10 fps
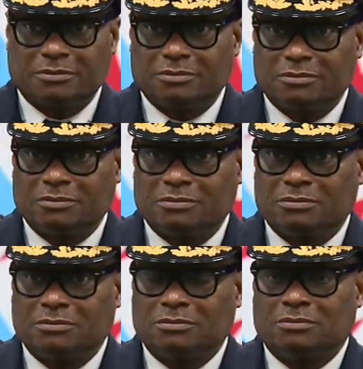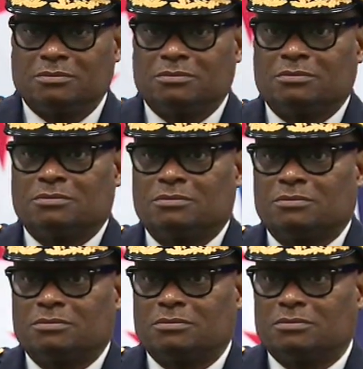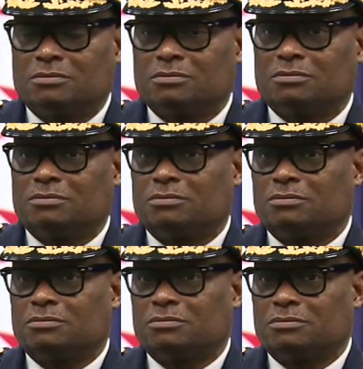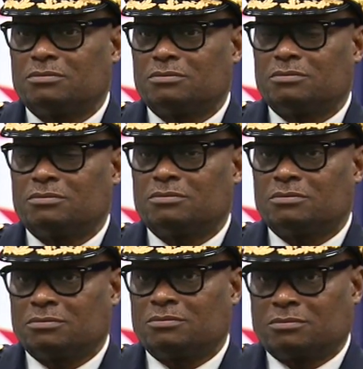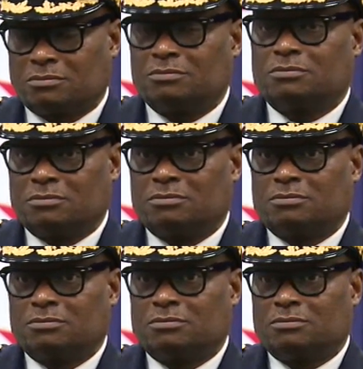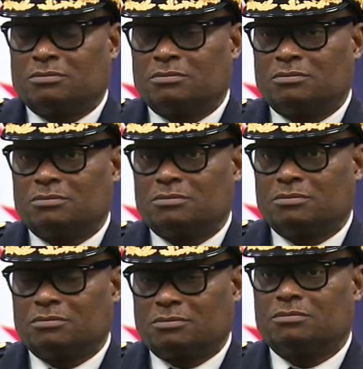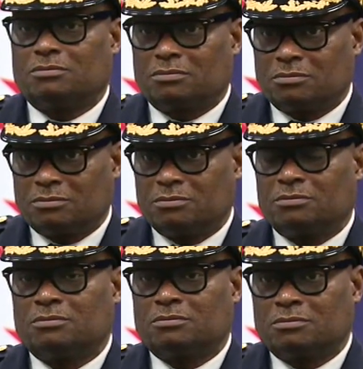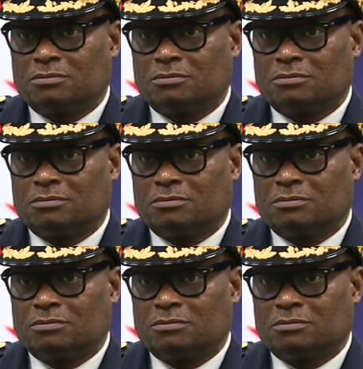Nothing is said.